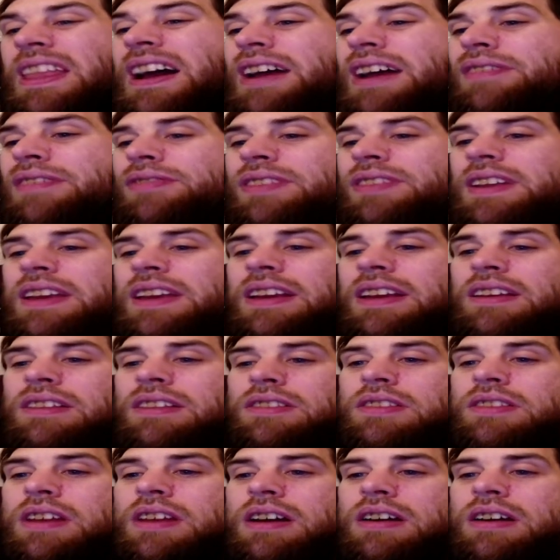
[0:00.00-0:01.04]

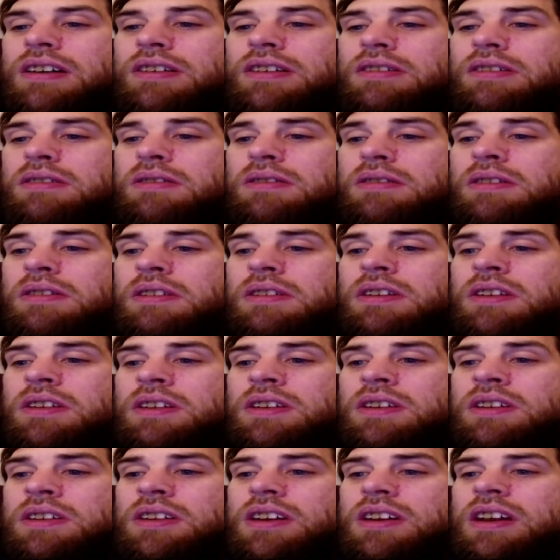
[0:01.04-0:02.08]
Lifelink, no.
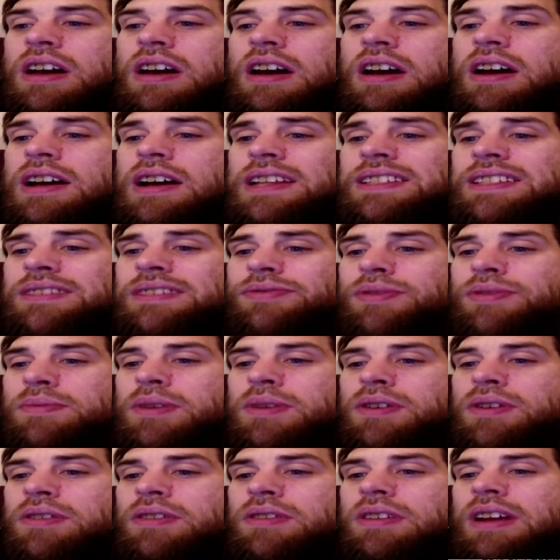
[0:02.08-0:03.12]
Cards
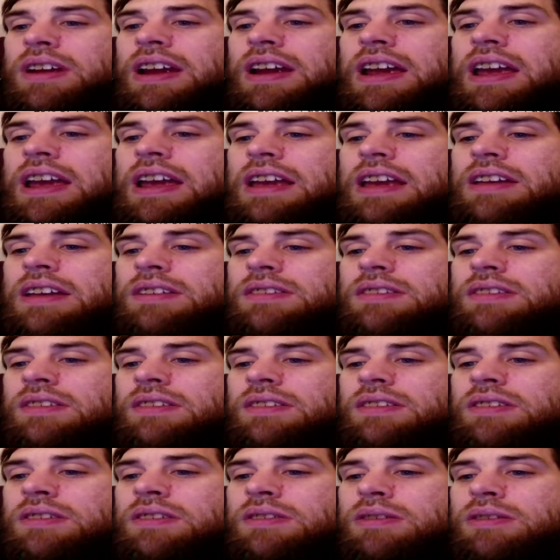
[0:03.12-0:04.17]
from your hand
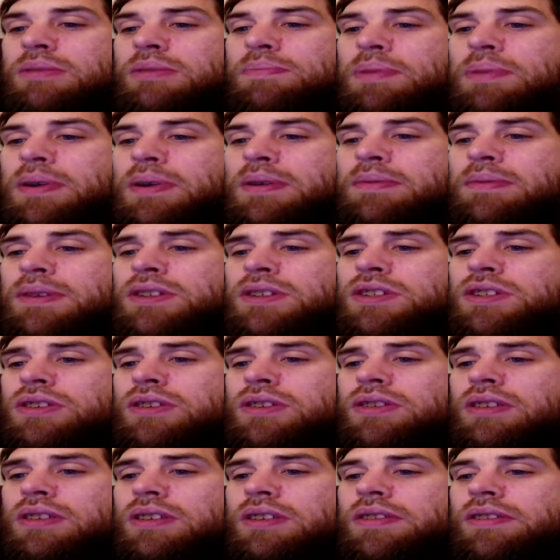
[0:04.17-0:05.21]
or permanent
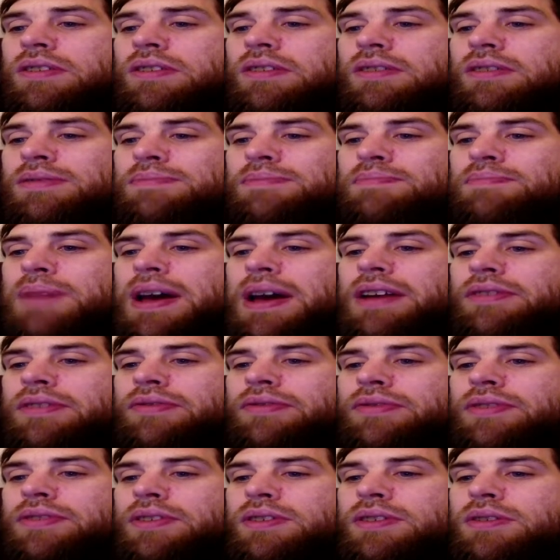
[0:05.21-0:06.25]
you
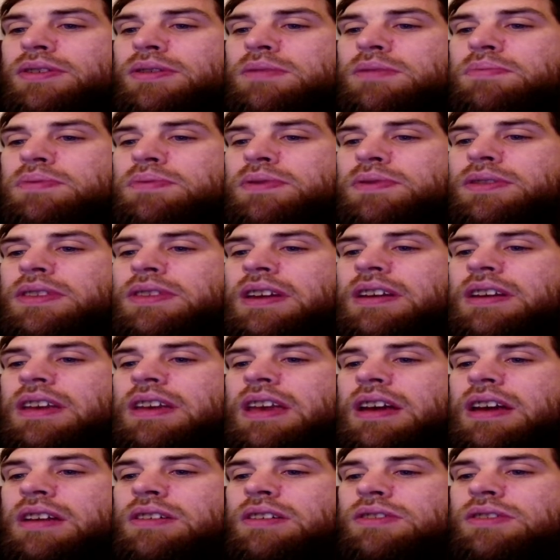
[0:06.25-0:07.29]
battlefield. Put their
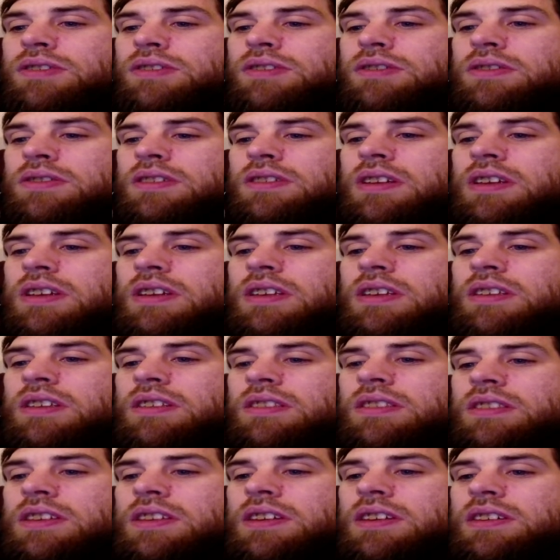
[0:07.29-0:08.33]
counters on
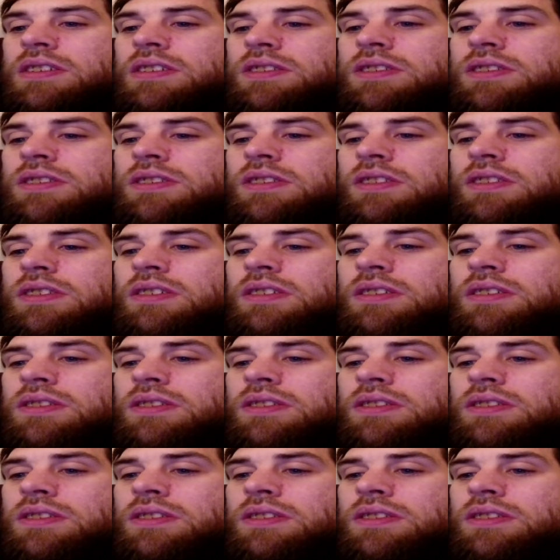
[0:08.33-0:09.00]
this.